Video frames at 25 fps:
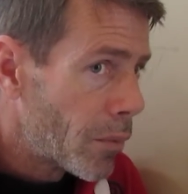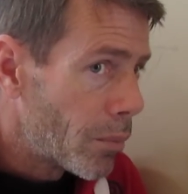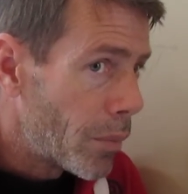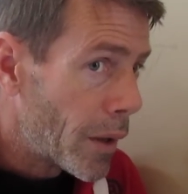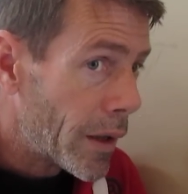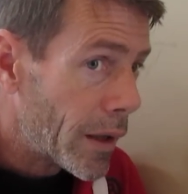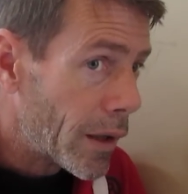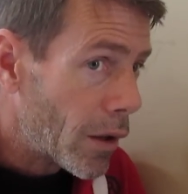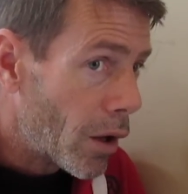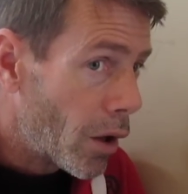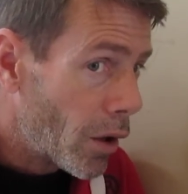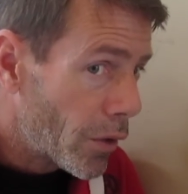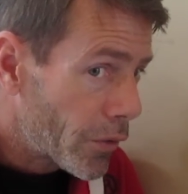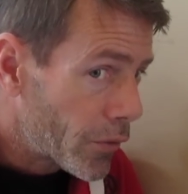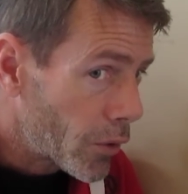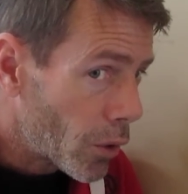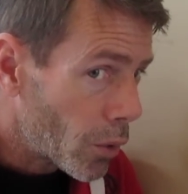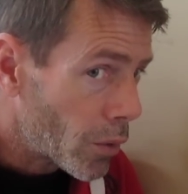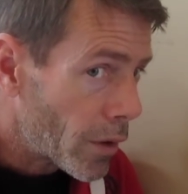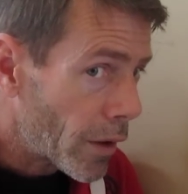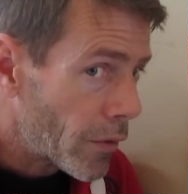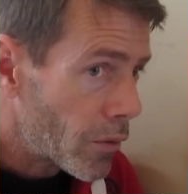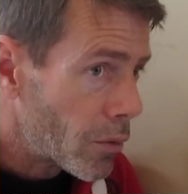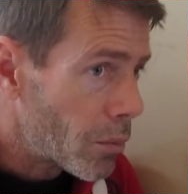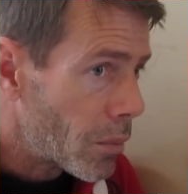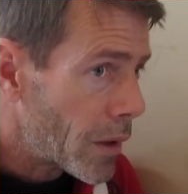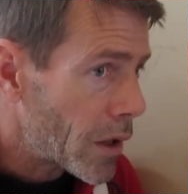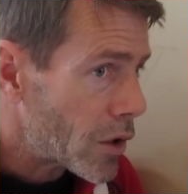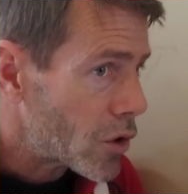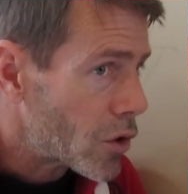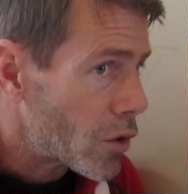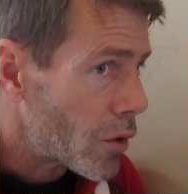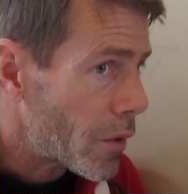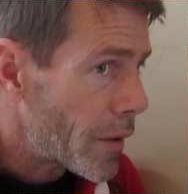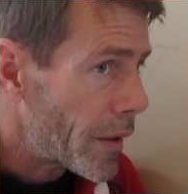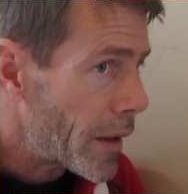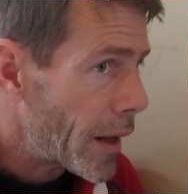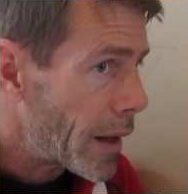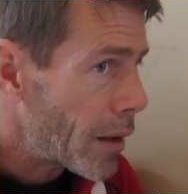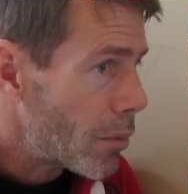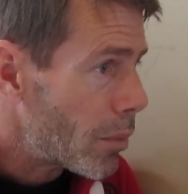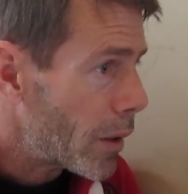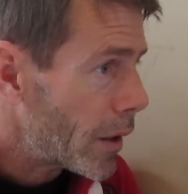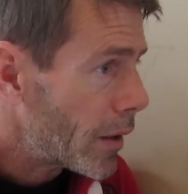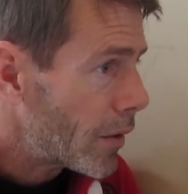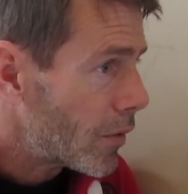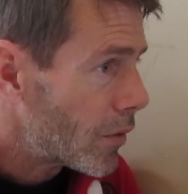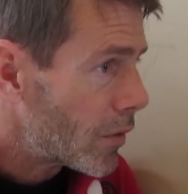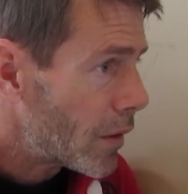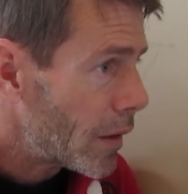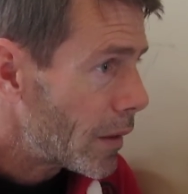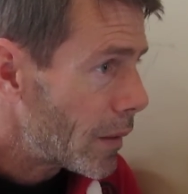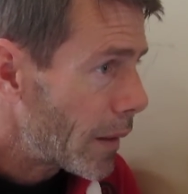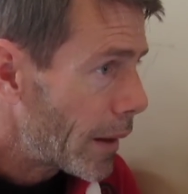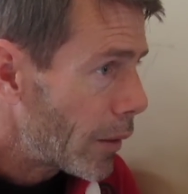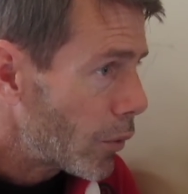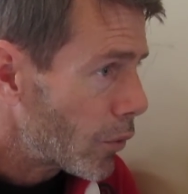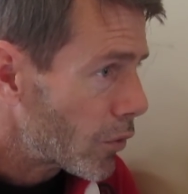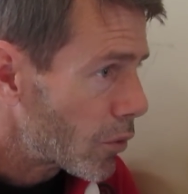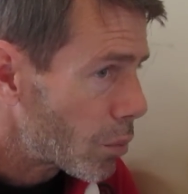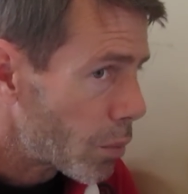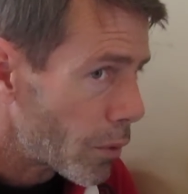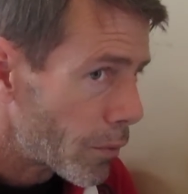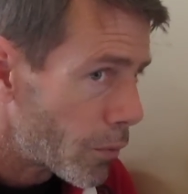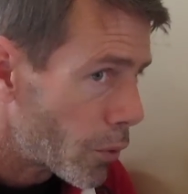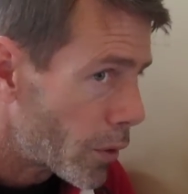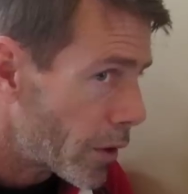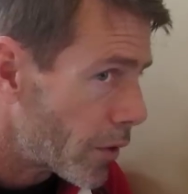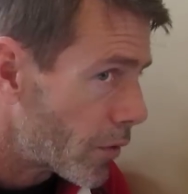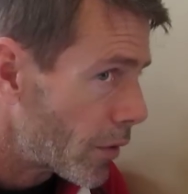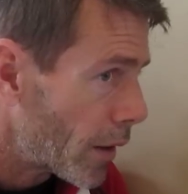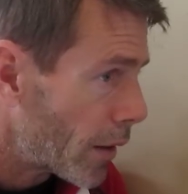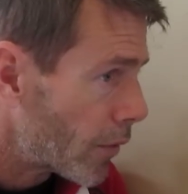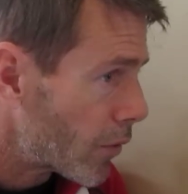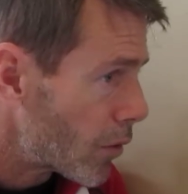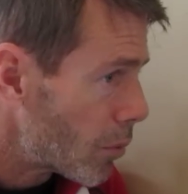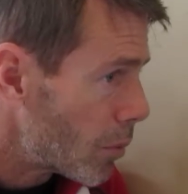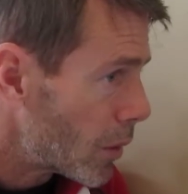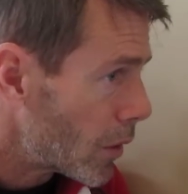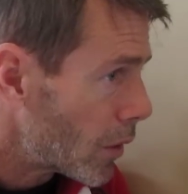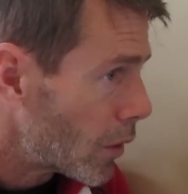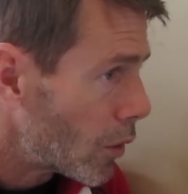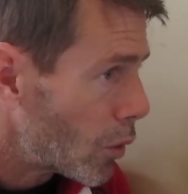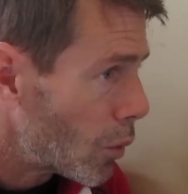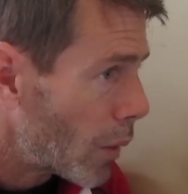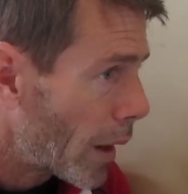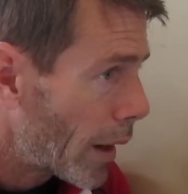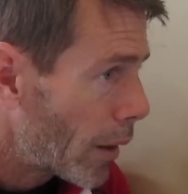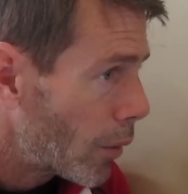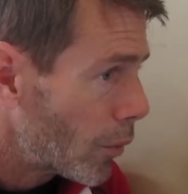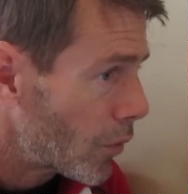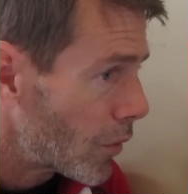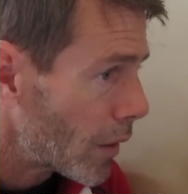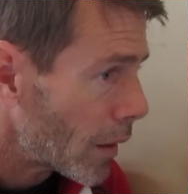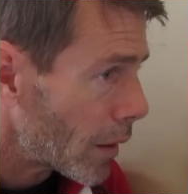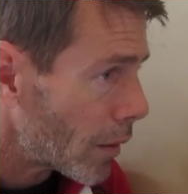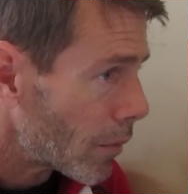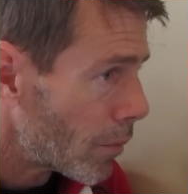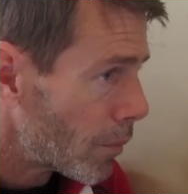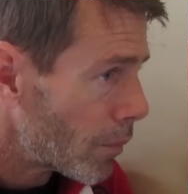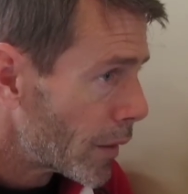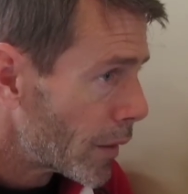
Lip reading: But he also doesn't make sure that anybody's deloused before he sends them into new housing.